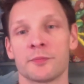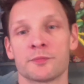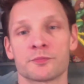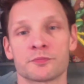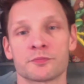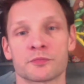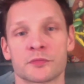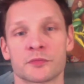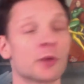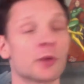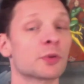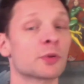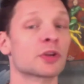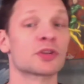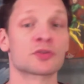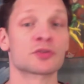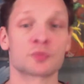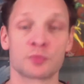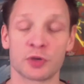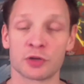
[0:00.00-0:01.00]
The artwork
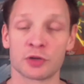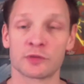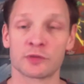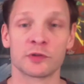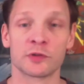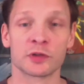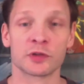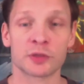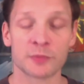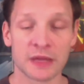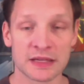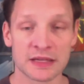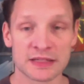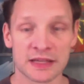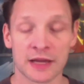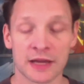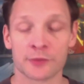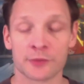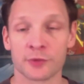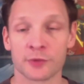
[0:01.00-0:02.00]
is beautiful and
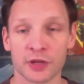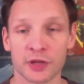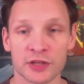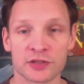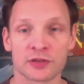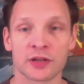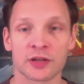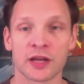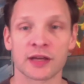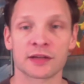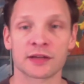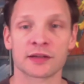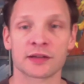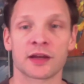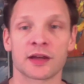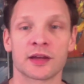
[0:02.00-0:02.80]
amazing. I really do like